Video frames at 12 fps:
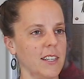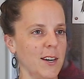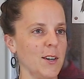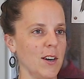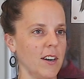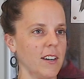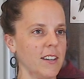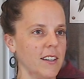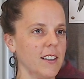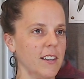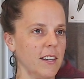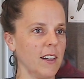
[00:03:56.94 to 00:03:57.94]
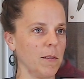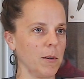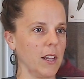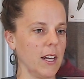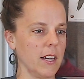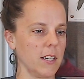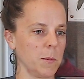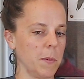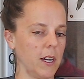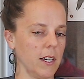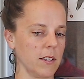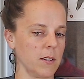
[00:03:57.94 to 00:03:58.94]
center. Yeah. It really is,
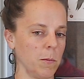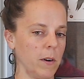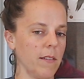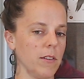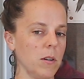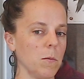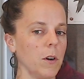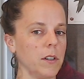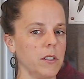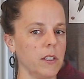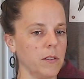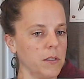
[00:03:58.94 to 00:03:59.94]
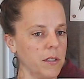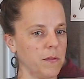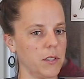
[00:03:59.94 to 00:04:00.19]
because whatever you want to use the